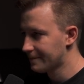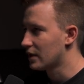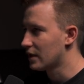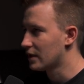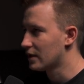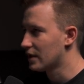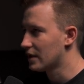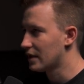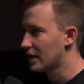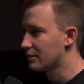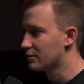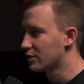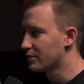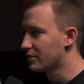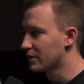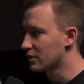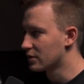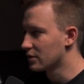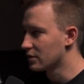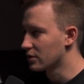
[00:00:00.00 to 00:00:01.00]
And then I
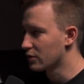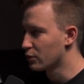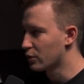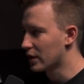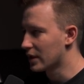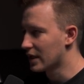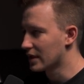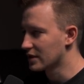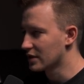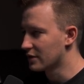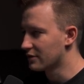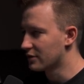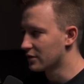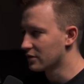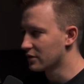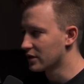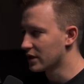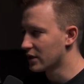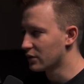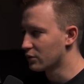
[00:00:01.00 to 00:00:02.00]
prepared only one asset for
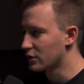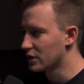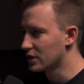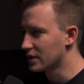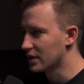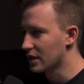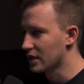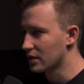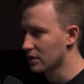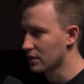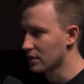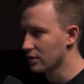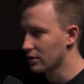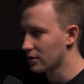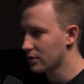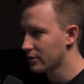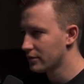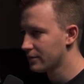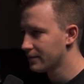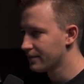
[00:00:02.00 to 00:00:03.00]
today, which is AE
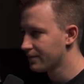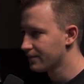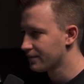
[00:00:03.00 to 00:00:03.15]
logo.